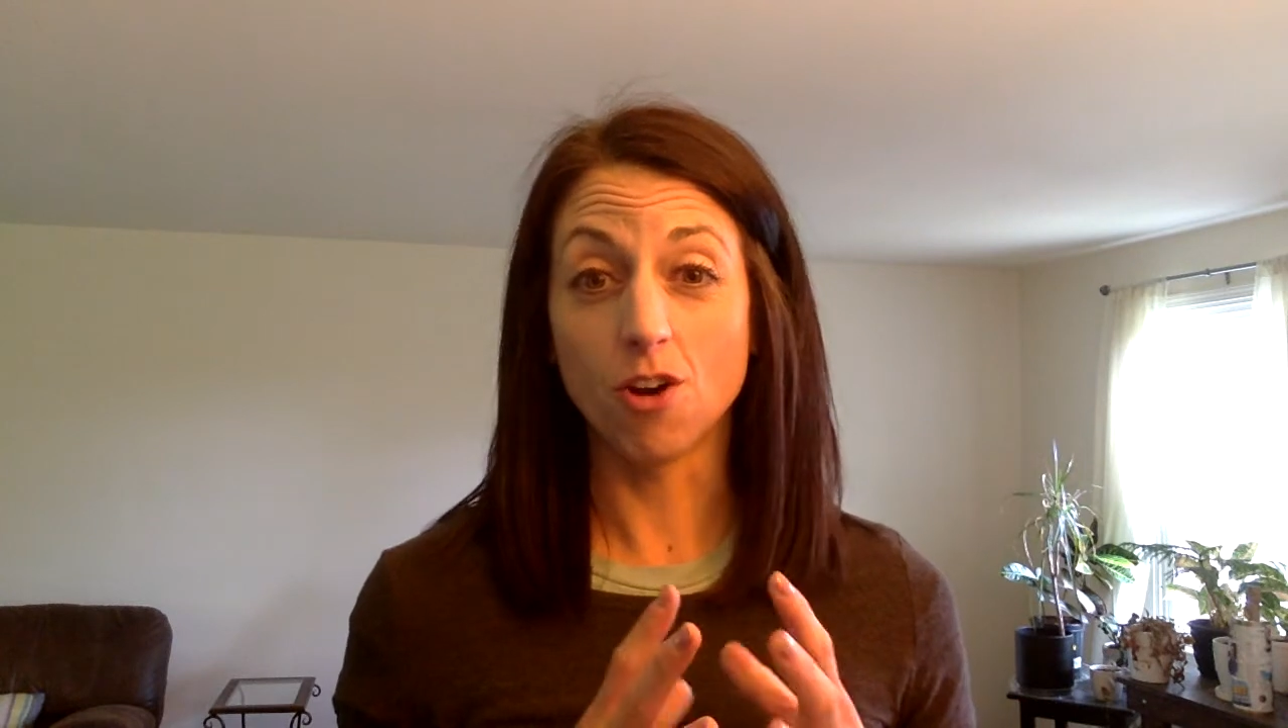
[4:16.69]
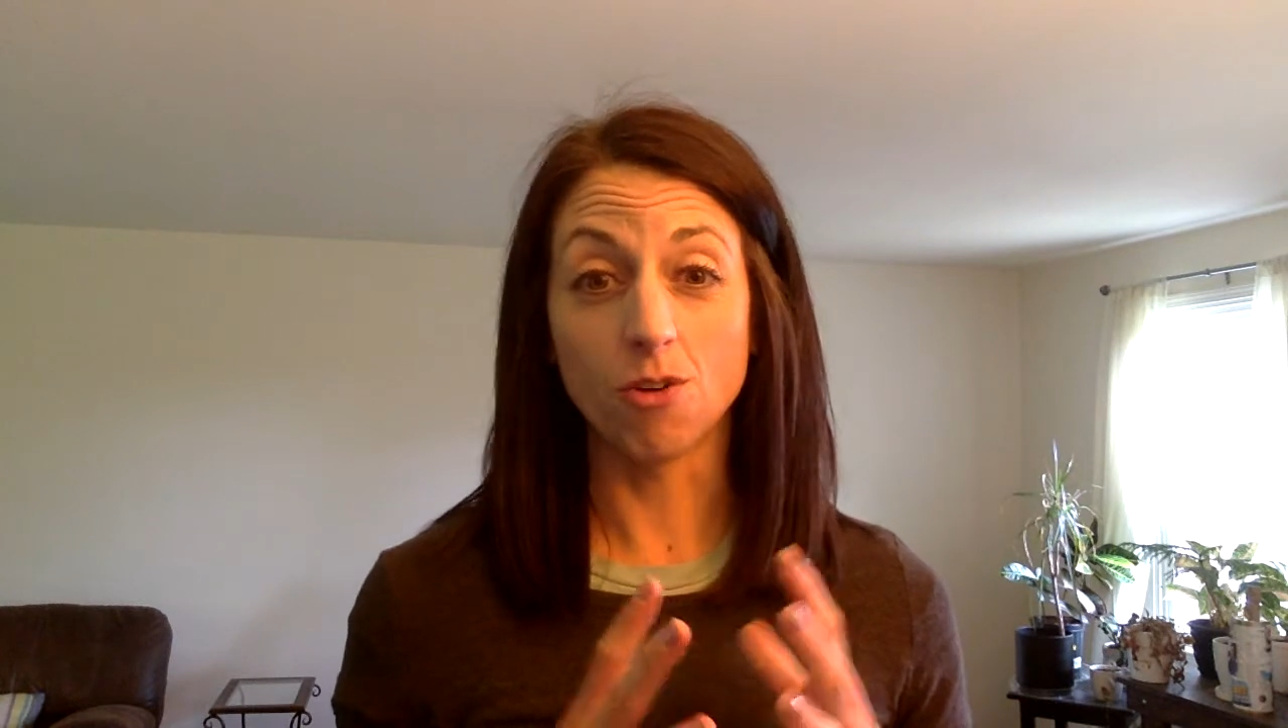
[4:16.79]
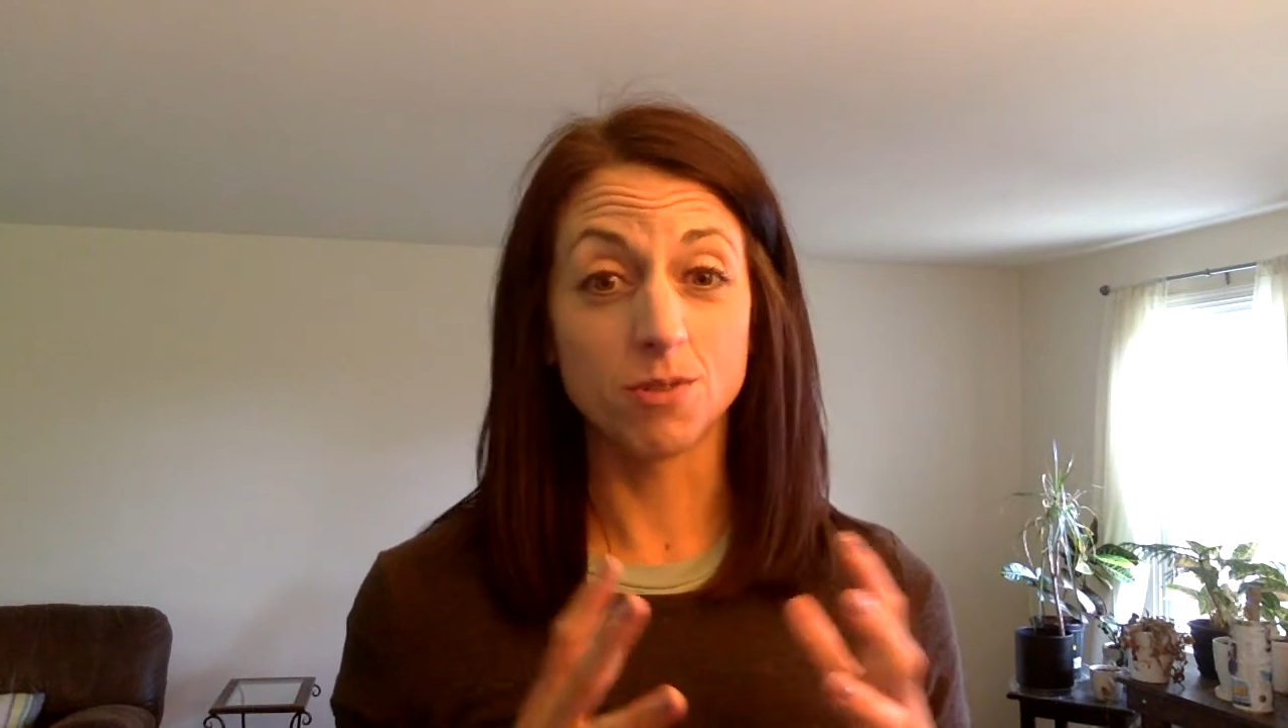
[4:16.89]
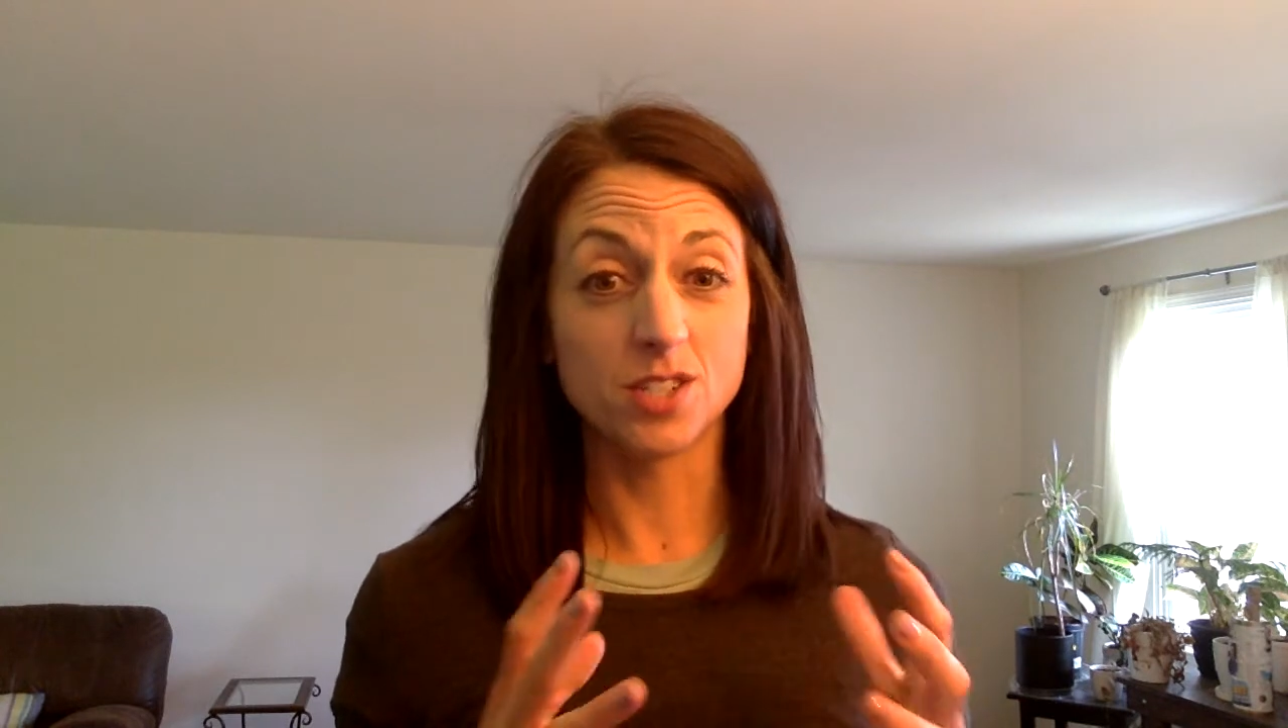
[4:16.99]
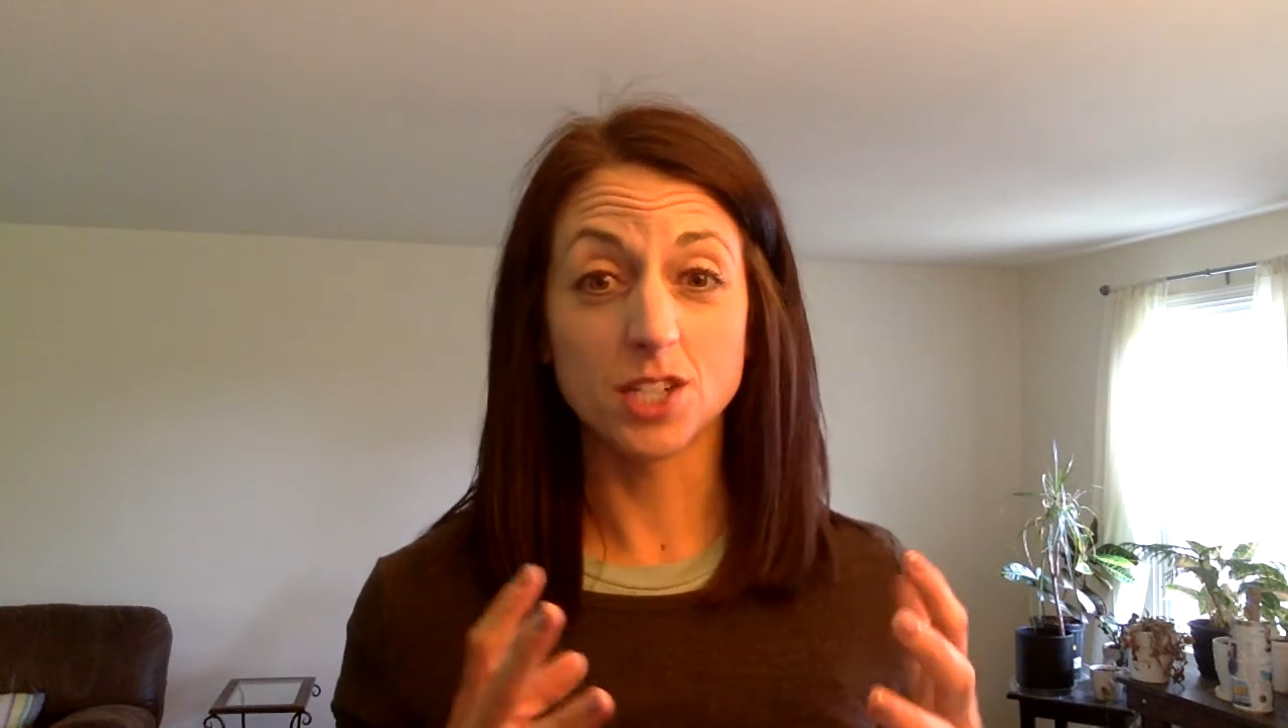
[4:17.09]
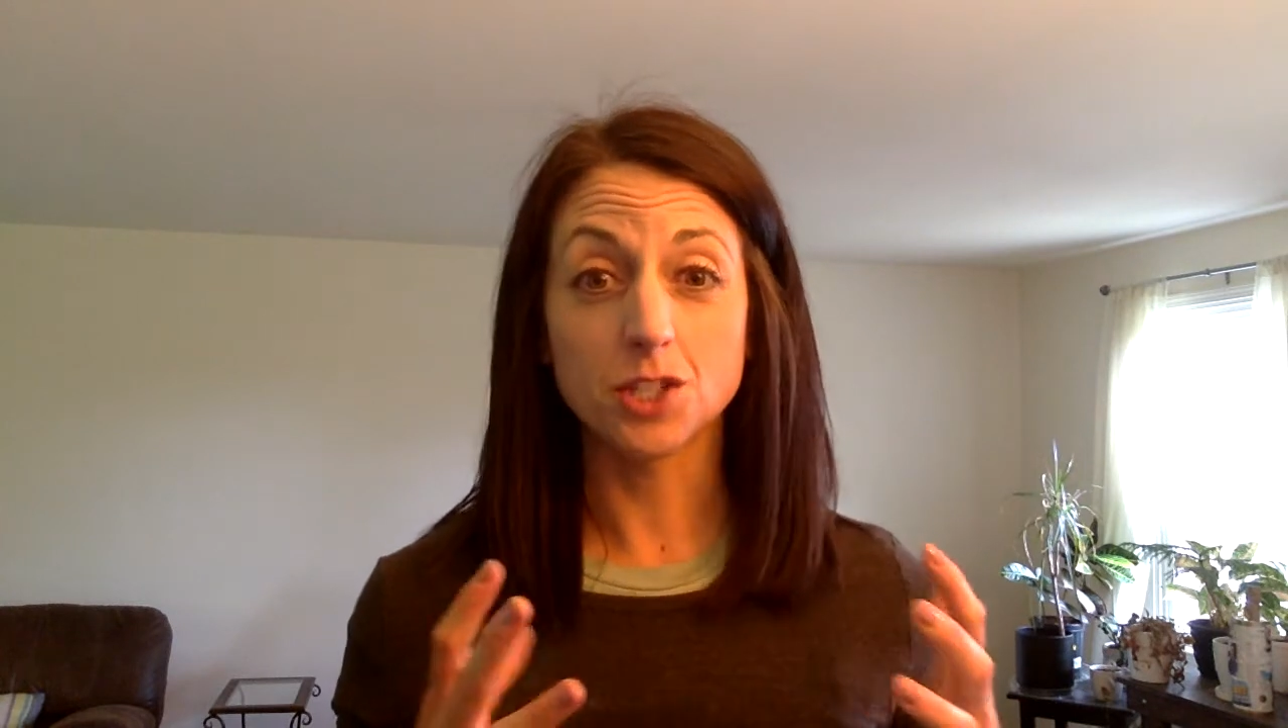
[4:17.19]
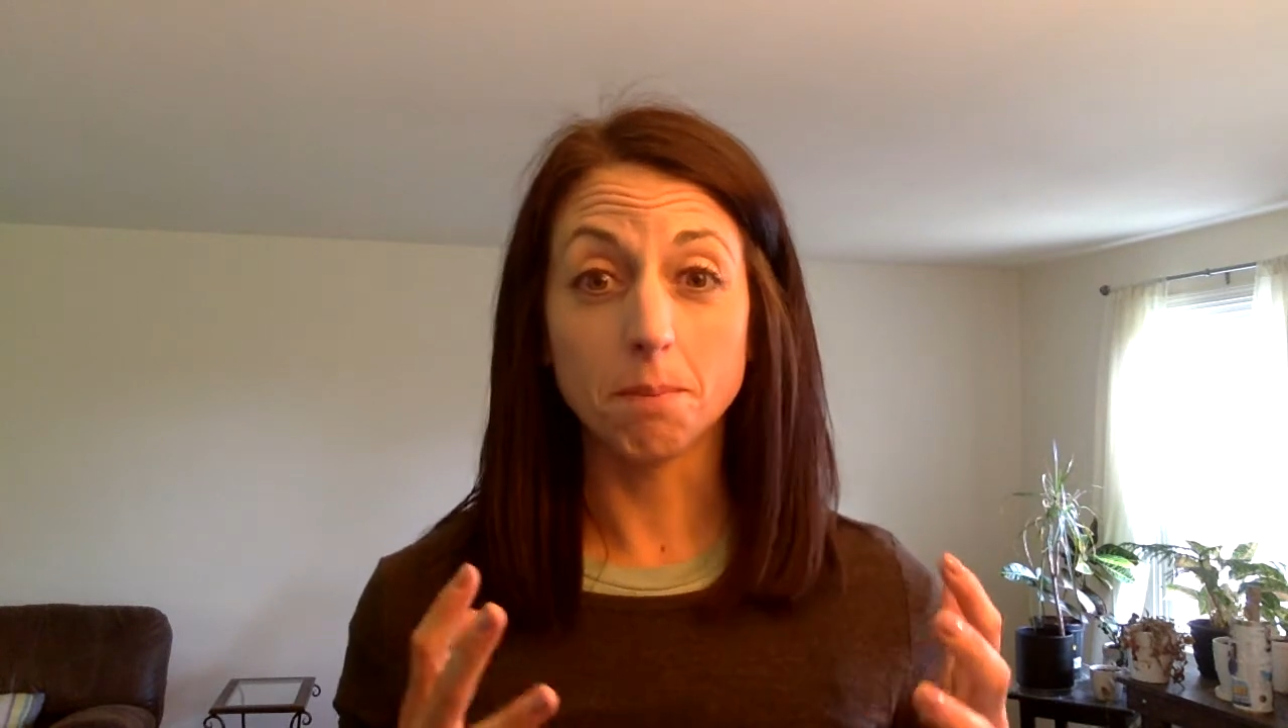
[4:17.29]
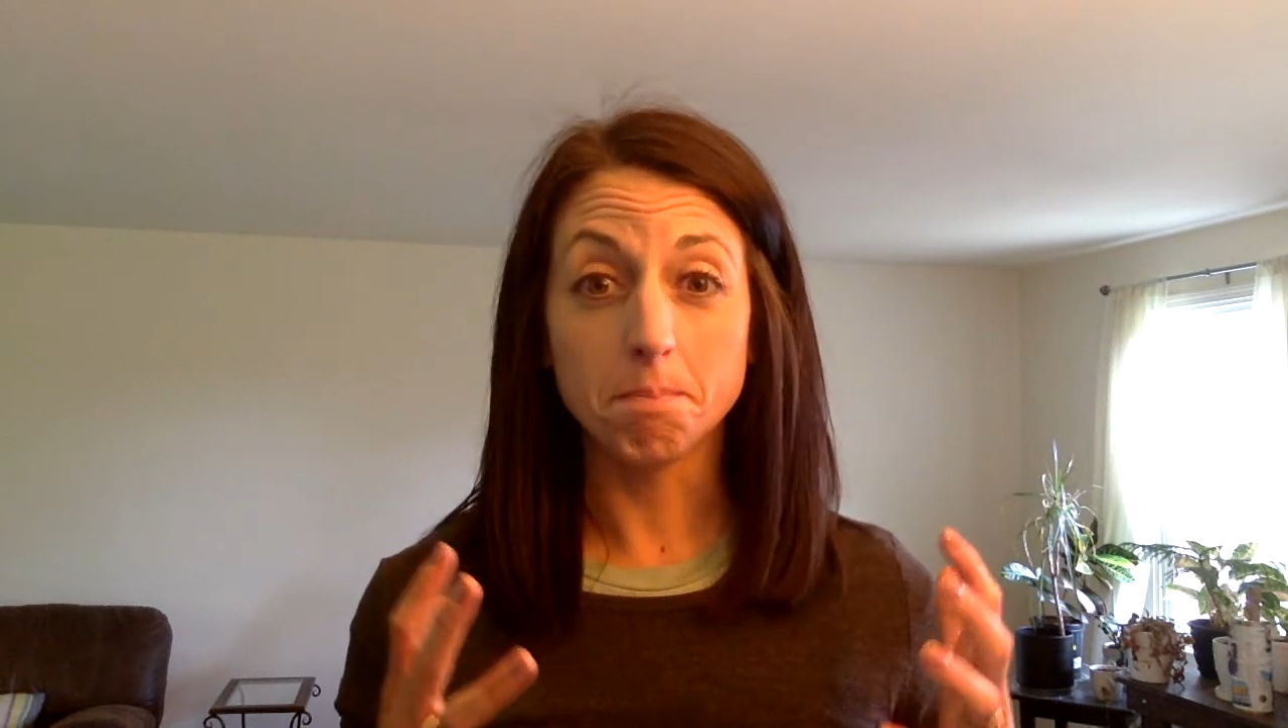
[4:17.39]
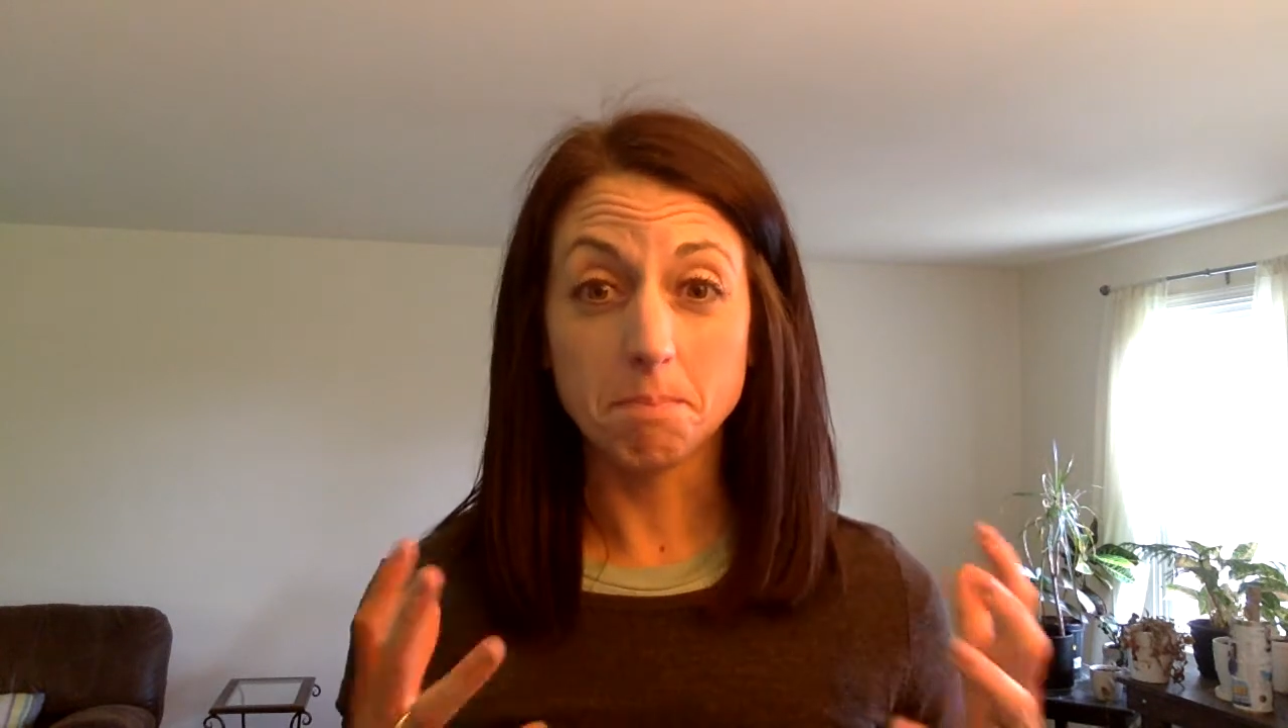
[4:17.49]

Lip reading: such a